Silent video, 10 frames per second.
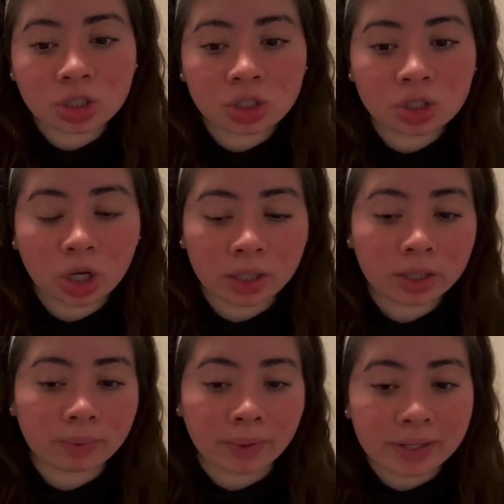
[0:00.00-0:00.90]
Started
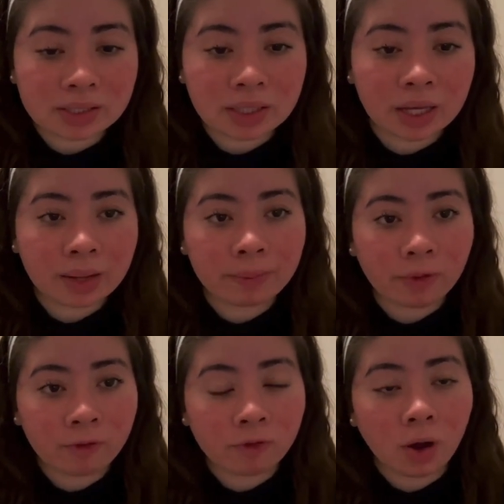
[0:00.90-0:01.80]
erasing him
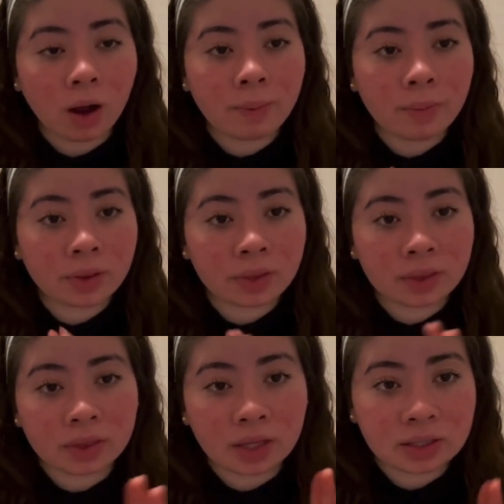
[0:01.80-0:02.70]
from the
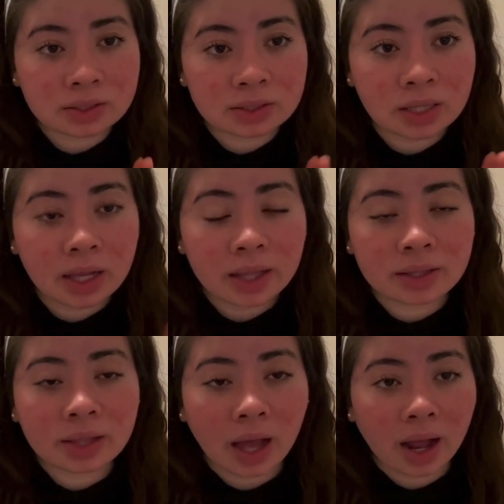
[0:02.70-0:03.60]
things
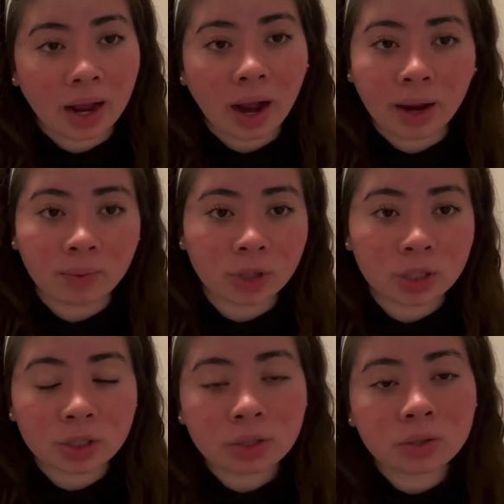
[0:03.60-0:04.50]
that I would
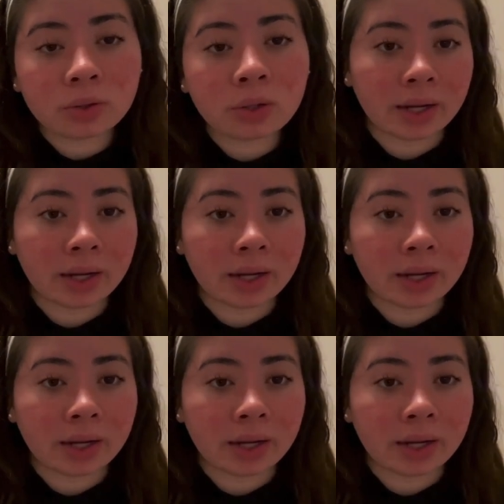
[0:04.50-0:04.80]
do.